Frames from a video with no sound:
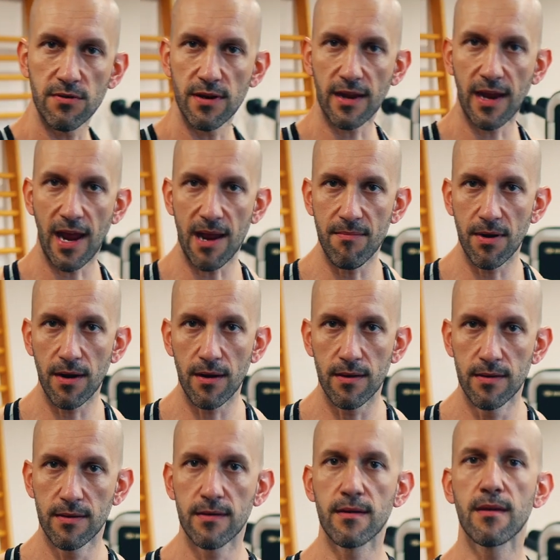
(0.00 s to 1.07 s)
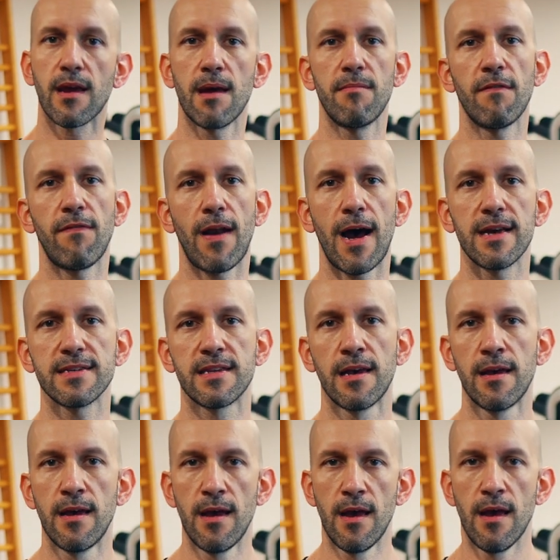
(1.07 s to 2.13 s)
the cable
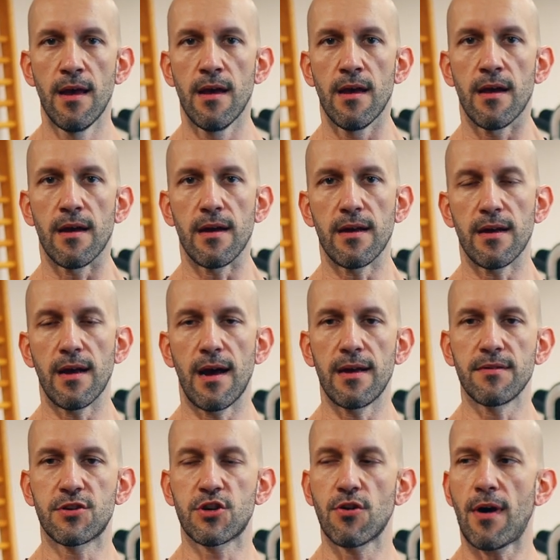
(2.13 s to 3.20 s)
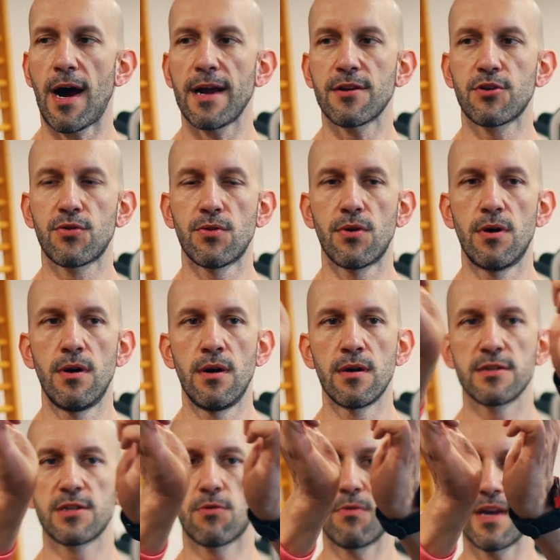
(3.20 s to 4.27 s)
flies, I try to
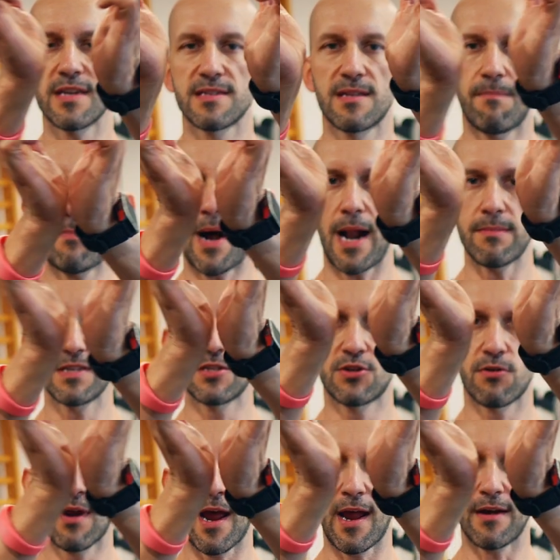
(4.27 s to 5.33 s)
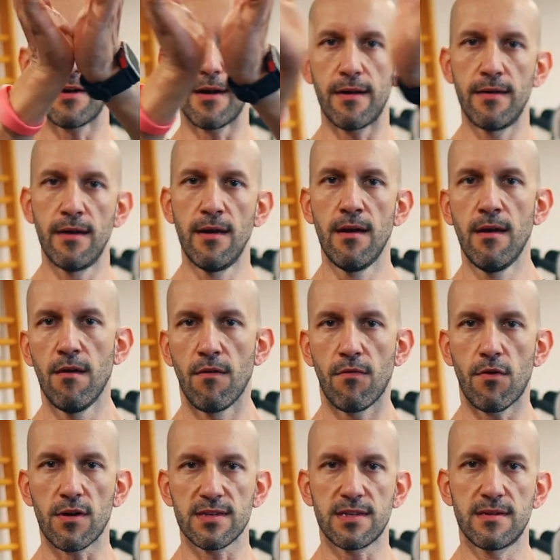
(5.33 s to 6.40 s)
squeeze the palms together. Of
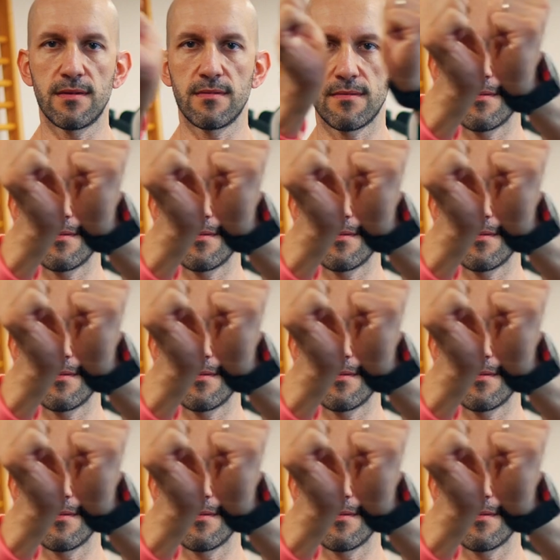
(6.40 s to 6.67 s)
course,